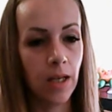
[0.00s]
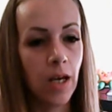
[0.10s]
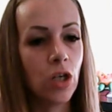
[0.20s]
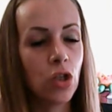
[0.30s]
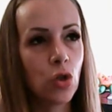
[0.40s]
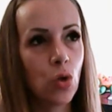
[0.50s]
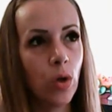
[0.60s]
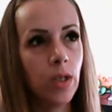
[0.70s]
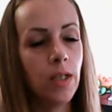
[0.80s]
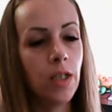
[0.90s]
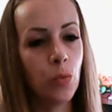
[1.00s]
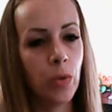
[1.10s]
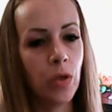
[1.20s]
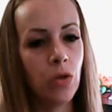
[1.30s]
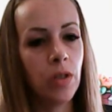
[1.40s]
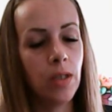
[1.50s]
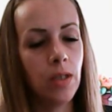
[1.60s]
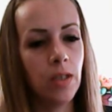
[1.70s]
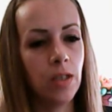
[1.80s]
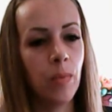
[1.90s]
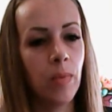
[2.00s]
So in this period, it is